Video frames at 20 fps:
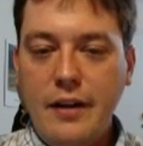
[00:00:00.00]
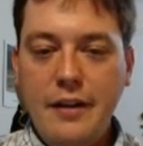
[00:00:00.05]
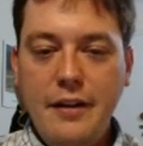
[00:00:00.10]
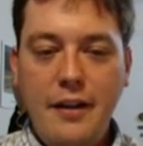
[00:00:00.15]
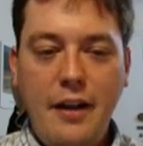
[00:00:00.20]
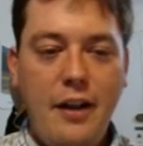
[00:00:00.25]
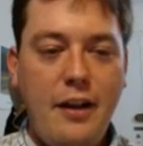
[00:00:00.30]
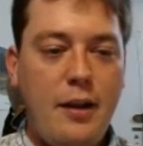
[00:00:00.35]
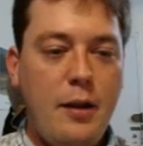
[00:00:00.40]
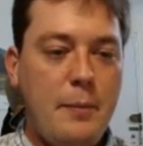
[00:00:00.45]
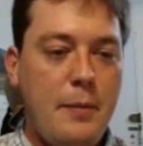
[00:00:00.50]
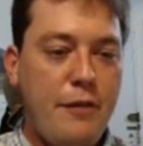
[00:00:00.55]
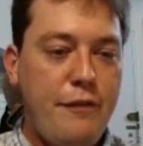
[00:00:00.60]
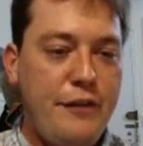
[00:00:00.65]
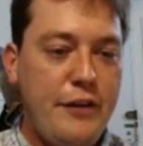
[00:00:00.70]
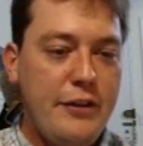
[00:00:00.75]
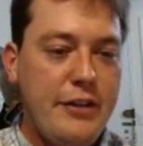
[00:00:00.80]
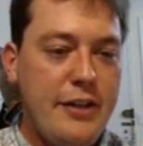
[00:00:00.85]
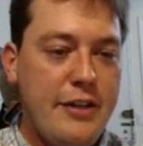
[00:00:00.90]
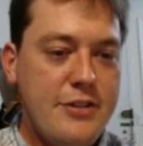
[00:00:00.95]

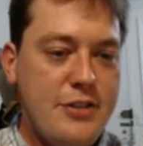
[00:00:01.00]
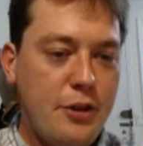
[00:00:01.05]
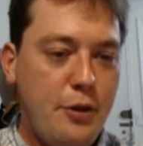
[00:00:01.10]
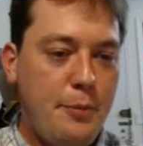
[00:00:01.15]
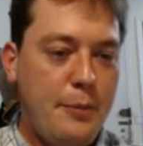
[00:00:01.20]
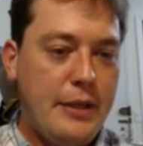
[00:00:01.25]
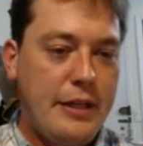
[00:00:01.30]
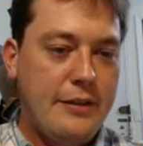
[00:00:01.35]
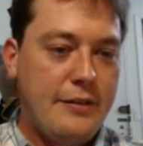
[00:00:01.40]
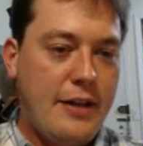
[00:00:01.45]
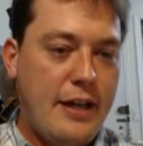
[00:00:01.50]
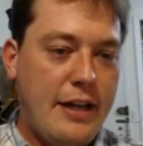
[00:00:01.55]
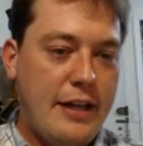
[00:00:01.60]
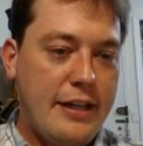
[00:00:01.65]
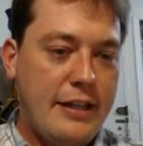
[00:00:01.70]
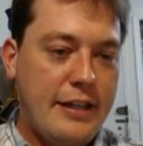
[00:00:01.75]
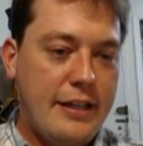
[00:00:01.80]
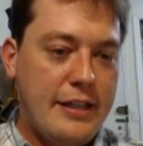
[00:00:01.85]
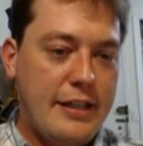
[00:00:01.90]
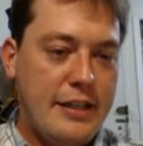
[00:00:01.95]
Aphelions opening
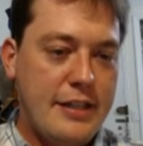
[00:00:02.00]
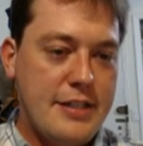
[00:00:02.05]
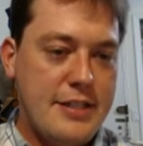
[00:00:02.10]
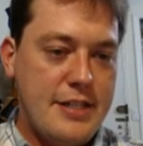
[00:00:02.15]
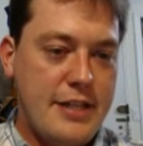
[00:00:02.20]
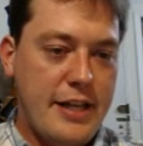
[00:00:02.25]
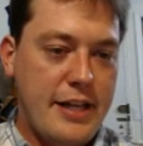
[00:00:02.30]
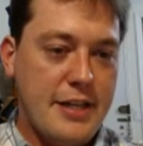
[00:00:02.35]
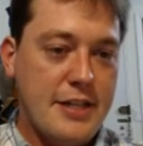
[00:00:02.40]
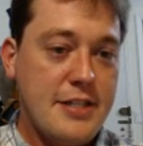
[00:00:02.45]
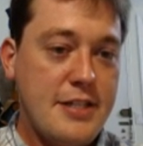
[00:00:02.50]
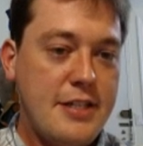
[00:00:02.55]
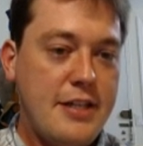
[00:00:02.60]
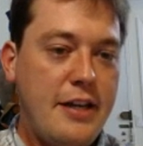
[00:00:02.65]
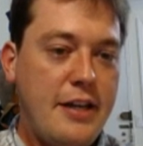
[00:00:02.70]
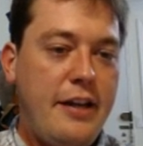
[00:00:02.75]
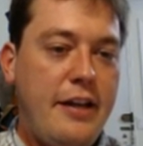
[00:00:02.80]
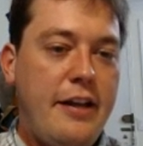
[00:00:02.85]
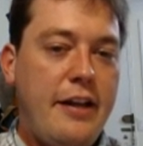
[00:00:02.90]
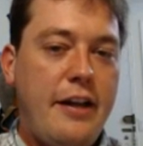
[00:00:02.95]
line is this.
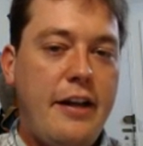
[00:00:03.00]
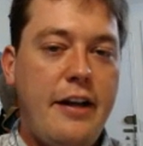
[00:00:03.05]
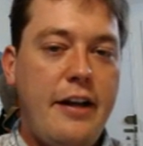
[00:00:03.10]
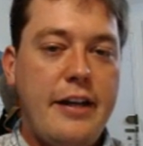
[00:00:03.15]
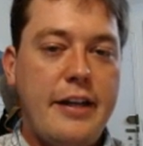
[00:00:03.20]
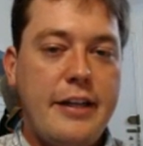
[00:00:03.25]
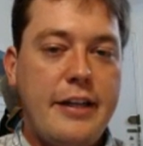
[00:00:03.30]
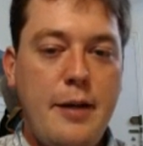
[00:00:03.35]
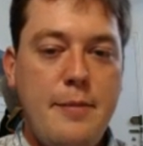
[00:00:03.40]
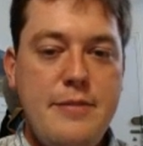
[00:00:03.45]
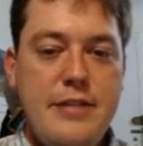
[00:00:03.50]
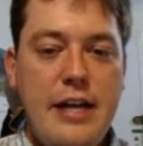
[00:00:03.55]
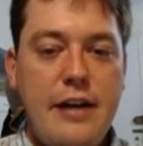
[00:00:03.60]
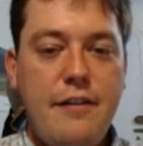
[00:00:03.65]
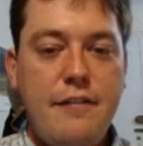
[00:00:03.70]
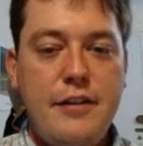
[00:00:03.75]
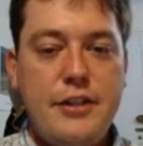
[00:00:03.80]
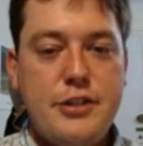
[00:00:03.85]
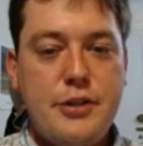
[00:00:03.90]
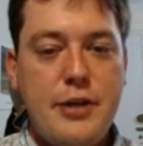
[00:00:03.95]
It comes
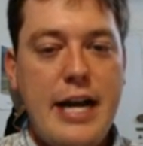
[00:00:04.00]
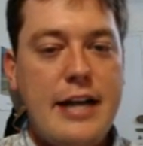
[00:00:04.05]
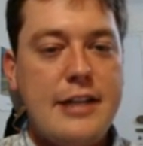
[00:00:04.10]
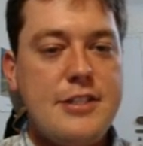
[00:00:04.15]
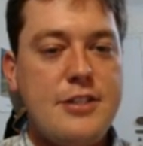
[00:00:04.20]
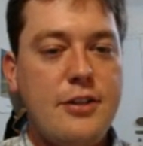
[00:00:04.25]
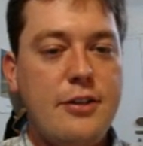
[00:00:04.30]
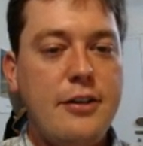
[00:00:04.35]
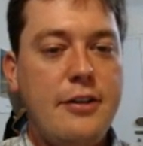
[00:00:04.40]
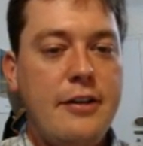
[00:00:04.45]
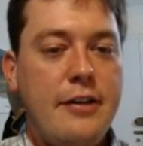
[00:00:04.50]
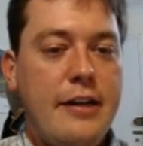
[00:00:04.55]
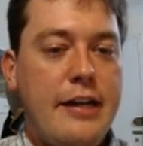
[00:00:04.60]
out of the Traxler.